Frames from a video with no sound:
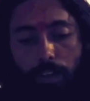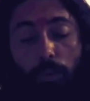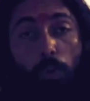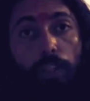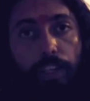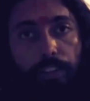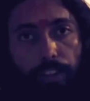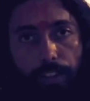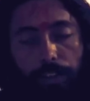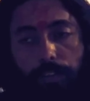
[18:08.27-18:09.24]
News
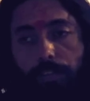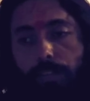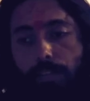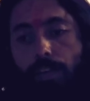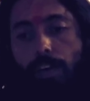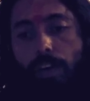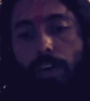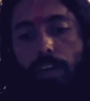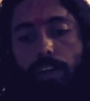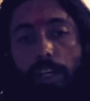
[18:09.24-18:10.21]
18,
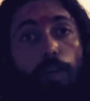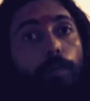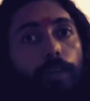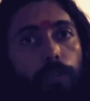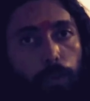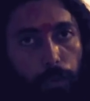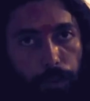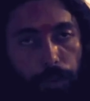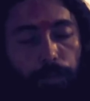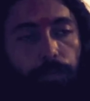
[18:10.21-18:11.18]
ABP News.